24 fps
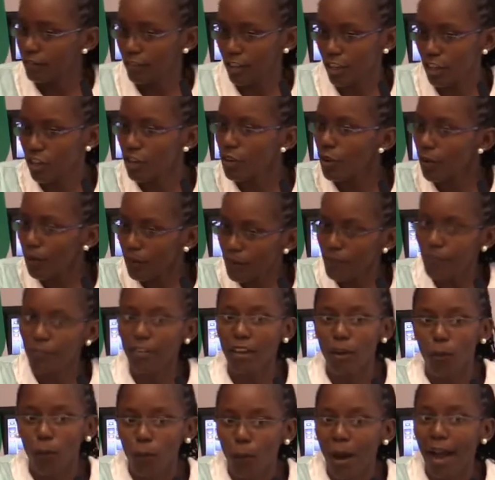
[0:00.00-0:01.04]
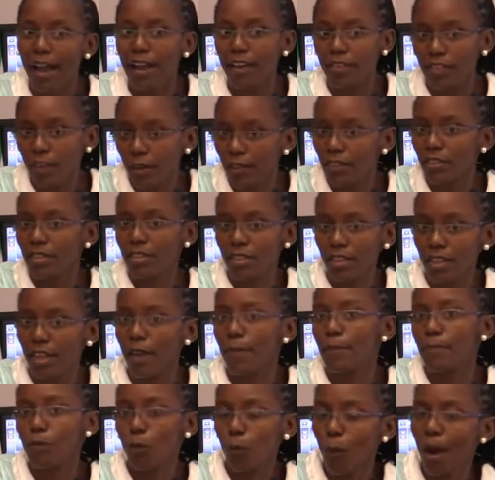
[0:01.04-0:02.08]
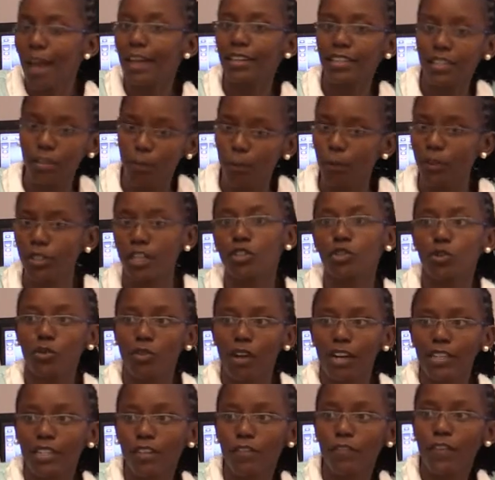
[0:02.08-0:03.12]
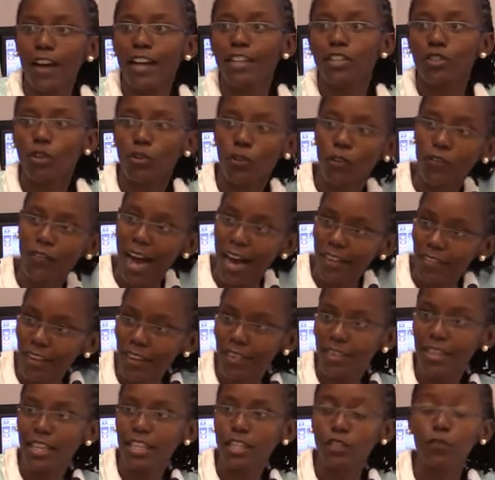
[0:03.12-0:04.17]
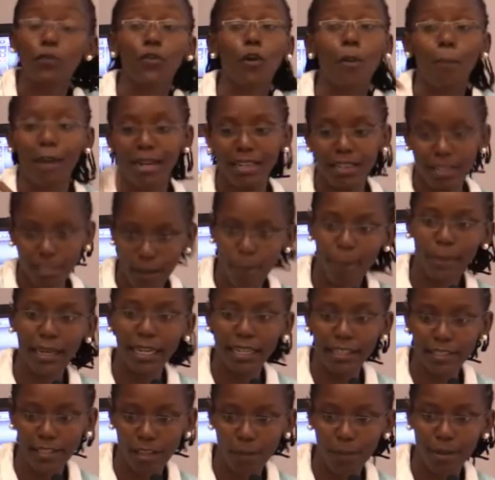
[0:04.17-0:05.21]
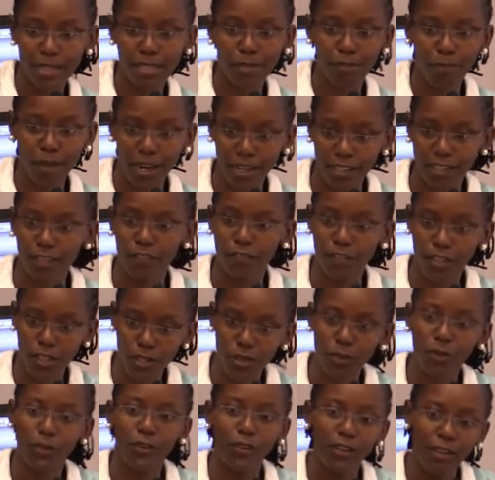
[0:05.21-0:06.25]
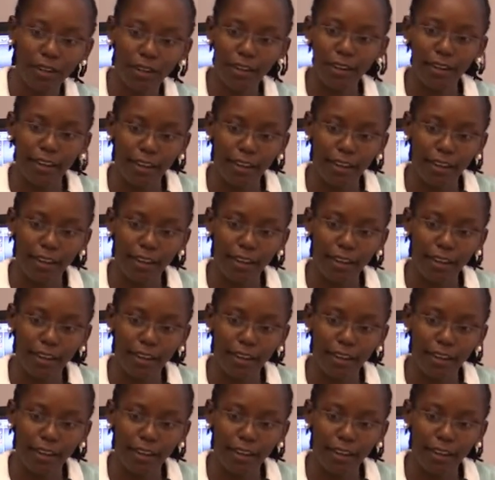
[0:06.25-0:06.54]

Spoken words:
you know, why it's important to ratify sort of other things from a disability perspective. So